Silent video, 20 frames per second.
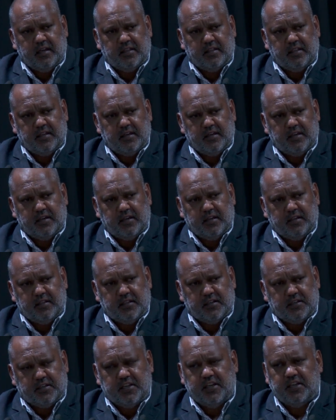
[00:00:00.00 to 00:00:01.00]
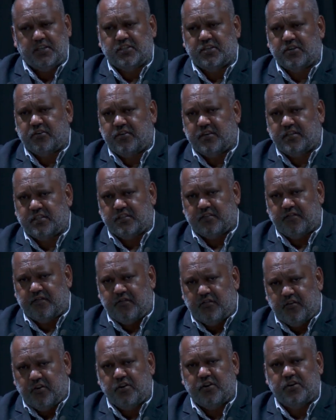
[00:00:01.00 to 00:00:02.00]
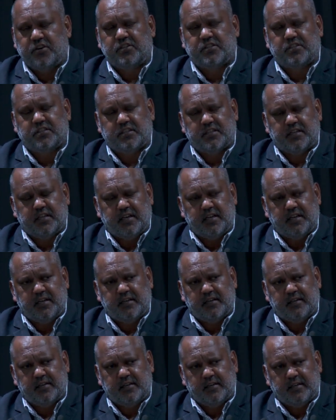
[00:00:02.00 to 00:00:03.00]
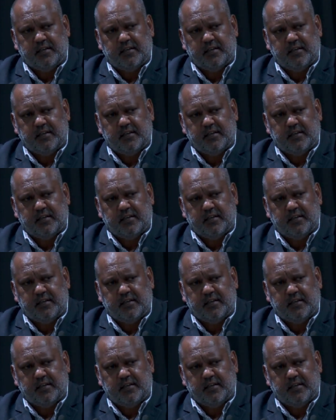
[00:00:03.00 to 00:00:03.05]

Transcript: the teacher is versed in